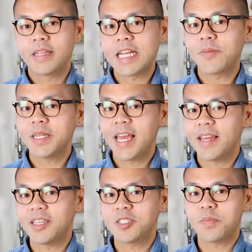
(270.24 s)
Now I'm going to
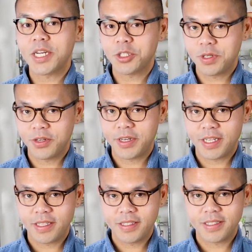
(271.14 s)
add the special
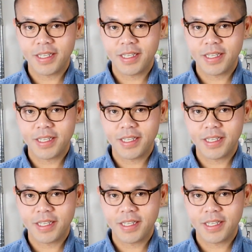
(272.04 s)
ingredient.